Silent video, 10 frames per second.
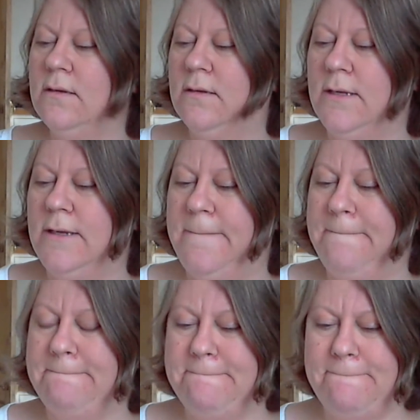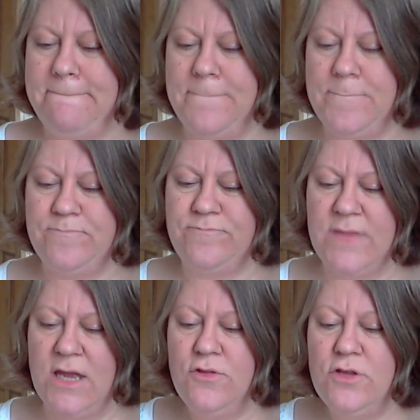Um,
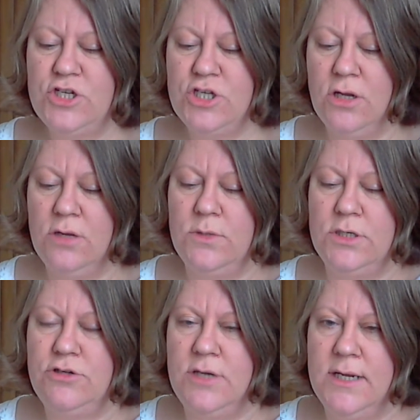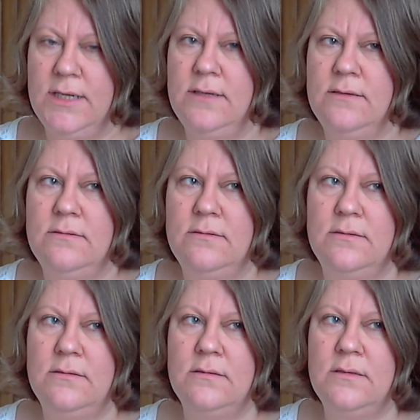another shawl I want to try,
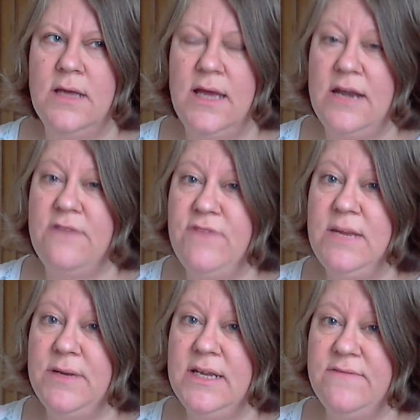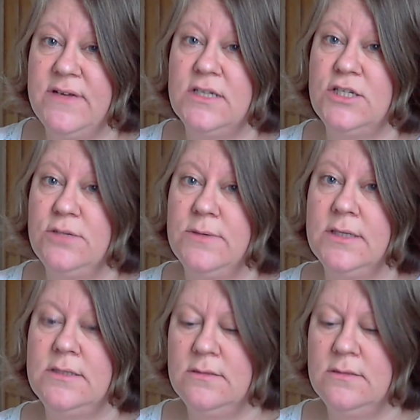and I really believe I can do it.